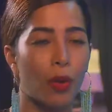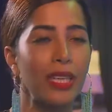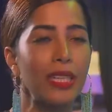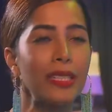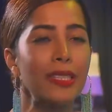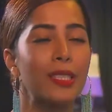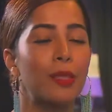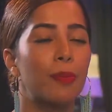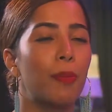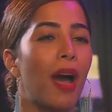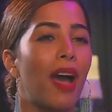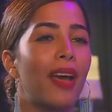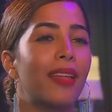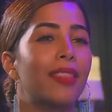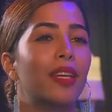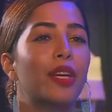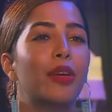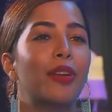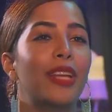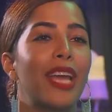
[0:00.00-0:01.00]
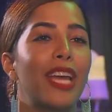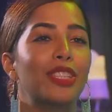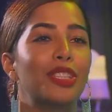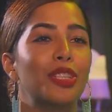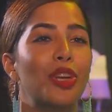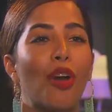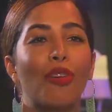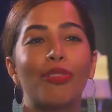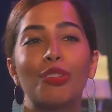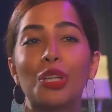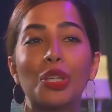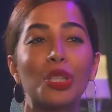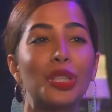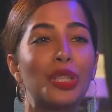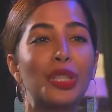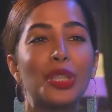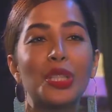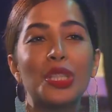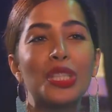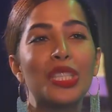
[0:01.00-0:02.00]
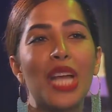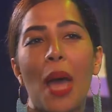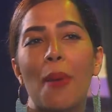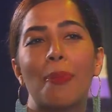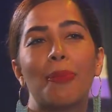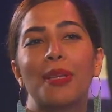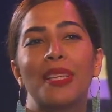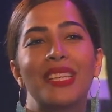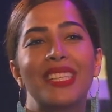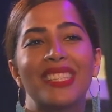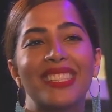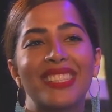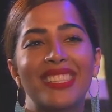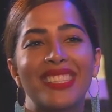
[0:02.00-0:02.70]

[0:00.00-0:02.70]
what inspired the creation of Kuch Kuch Happens?